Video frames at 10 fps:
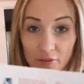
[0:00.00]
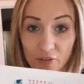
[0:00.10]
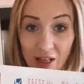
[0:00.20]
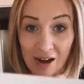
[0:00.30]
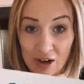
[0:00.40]

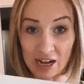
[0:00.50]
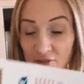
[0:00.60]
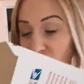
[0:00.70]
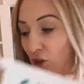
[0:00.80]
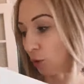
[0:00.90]
flat rate
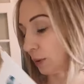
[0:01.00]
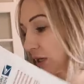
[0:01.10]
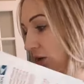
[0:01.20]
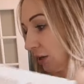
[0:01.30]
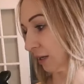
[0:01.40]
envelope
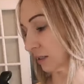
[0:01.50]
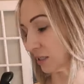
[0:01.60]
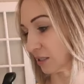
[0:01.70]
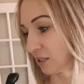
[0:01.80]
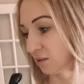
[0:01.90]
here
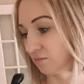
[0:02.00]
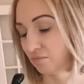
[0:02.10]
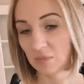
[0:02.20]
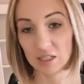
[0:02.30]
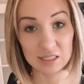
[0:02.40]
is
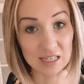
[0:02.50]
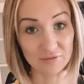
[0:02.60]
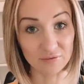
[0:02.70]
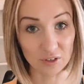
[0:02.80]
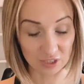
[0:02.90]

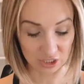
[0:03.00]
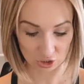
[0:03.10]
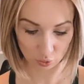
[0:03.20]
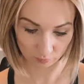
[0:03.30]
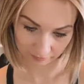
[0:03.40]

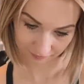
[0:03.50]
$7.52.